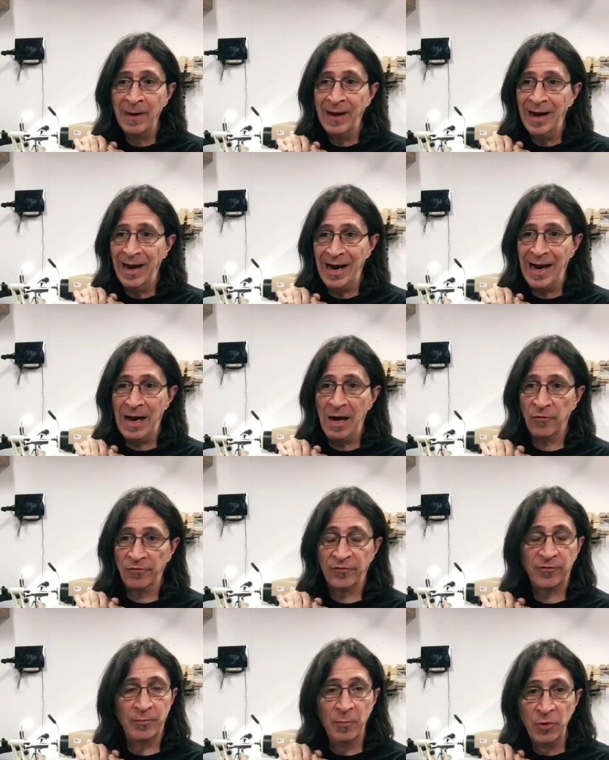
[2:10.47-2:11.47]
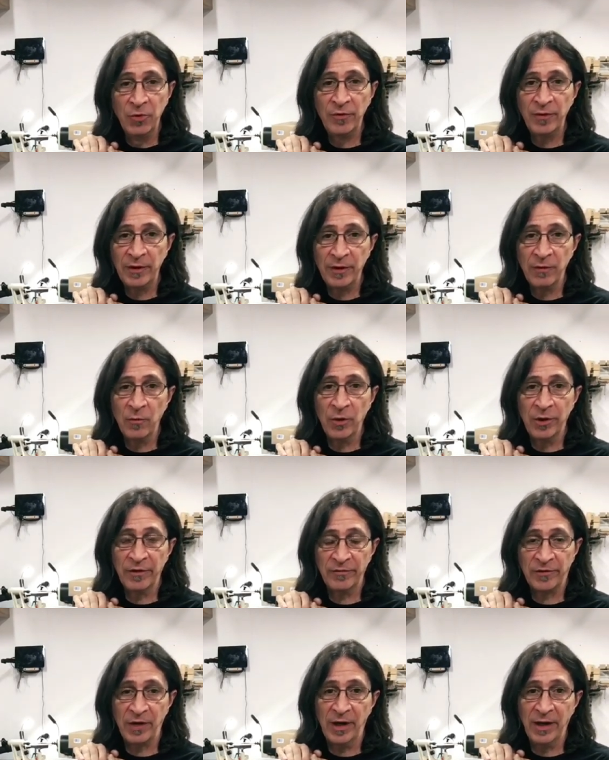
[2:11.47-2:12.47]
how smoothly the wood is
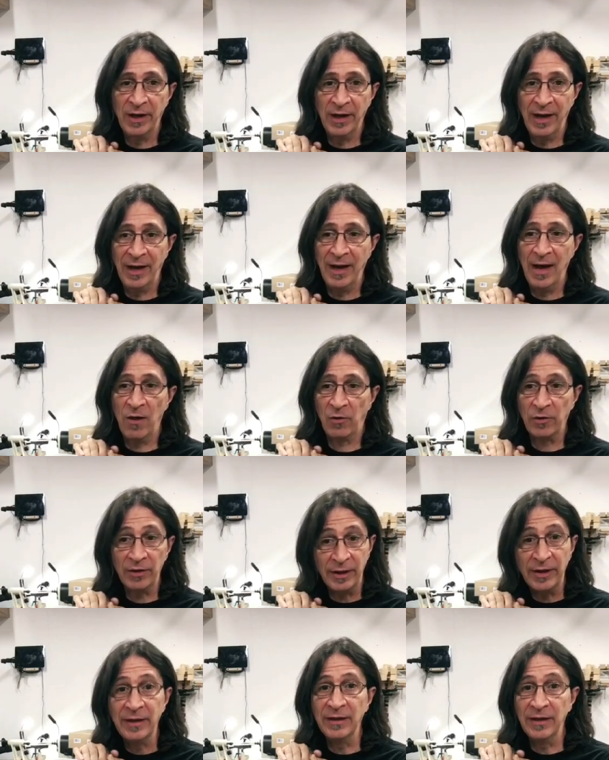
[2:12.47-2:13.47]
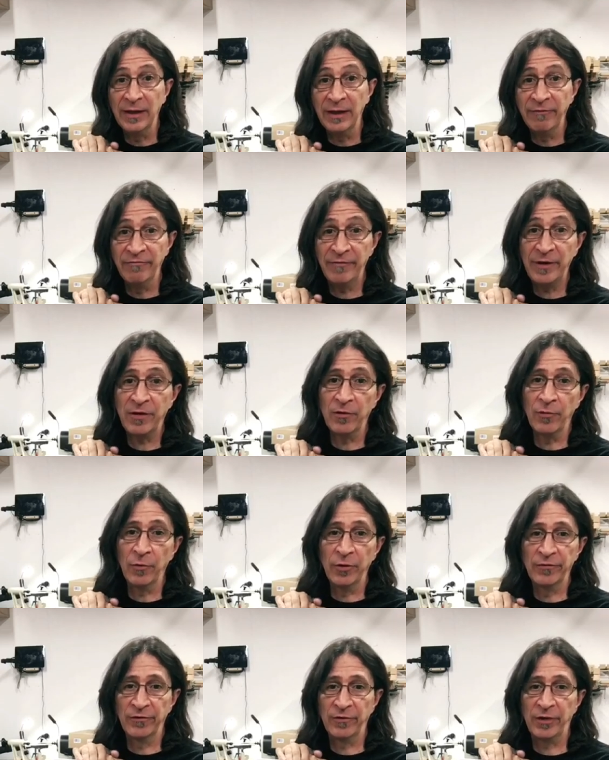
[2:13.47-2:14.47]
cut and how cleanly figured
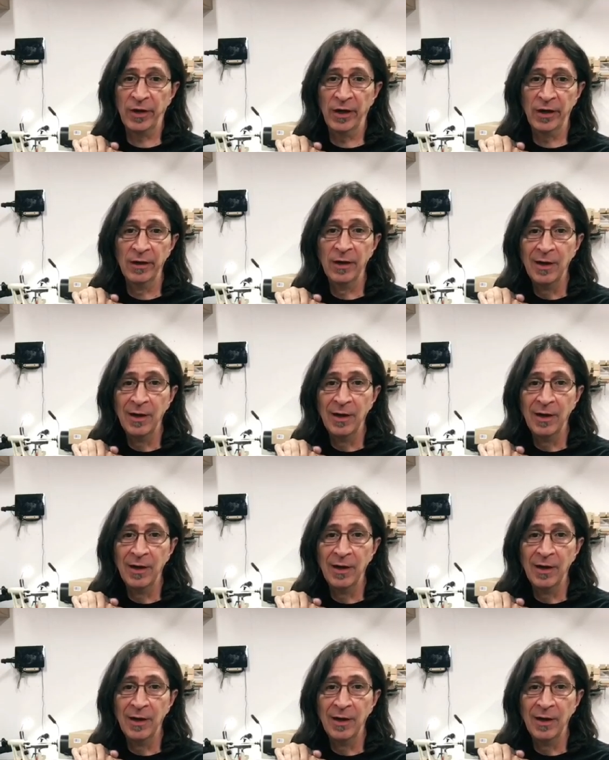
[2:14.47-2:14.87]
woods are cut,